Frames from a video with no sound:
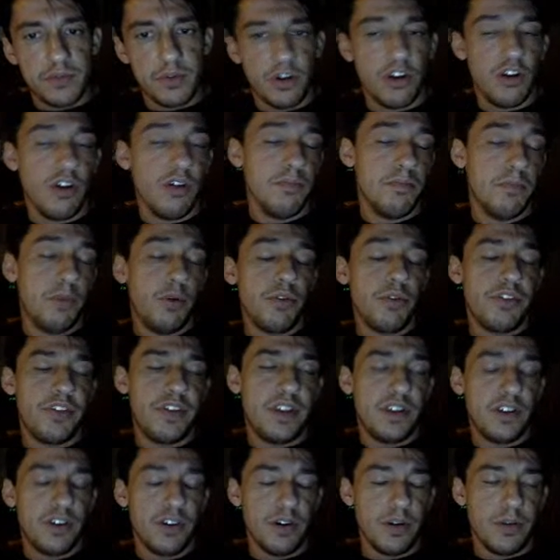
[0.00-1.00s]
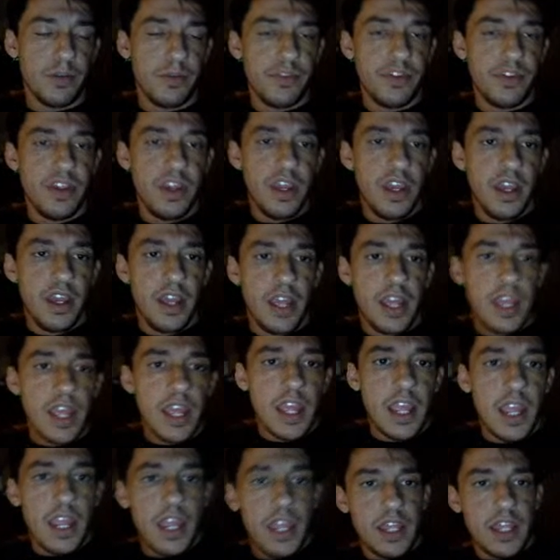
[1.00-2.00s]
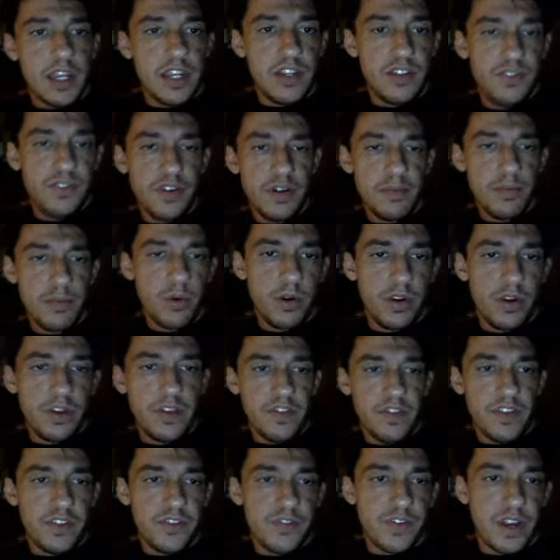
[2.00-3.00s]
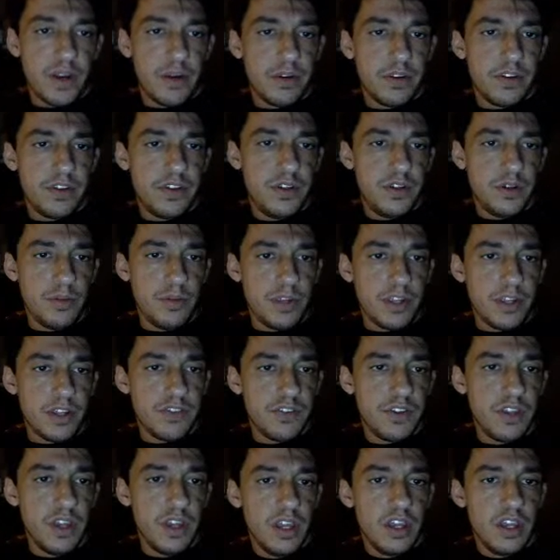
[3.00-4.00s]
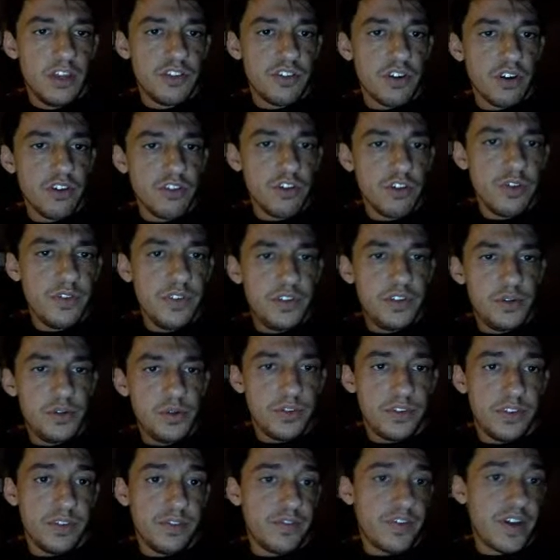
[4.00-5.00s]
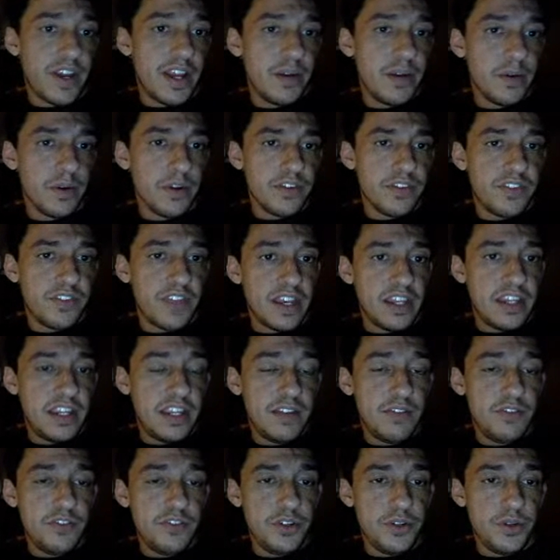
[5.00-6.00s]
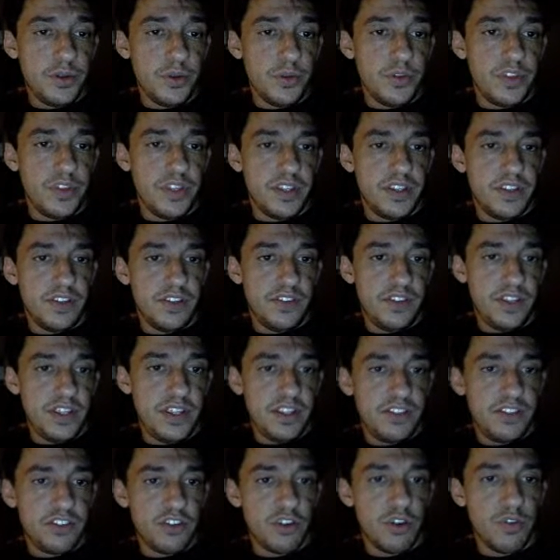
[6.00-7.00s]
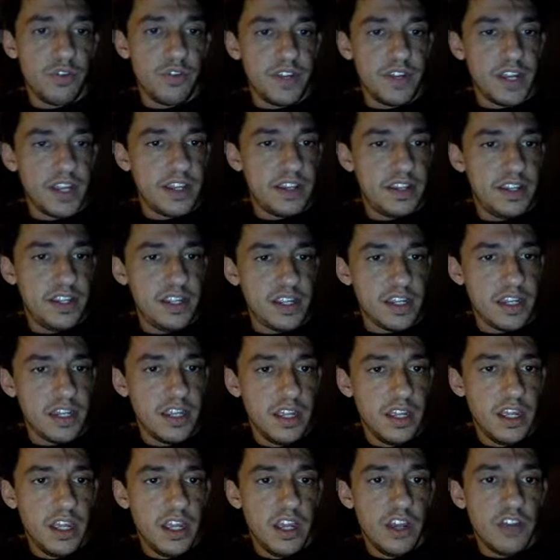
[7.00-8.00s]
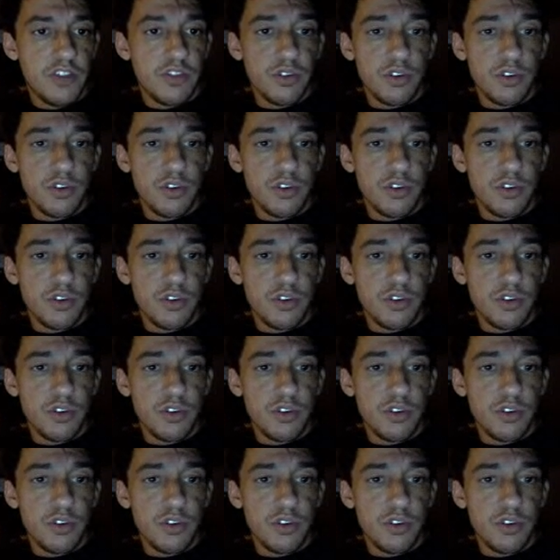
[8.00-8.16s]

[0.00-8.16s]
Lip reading: We heard both the terms. And it's very important in this virus too because SARS-CoV-2 is the virus that gives you the disease COVID-19. So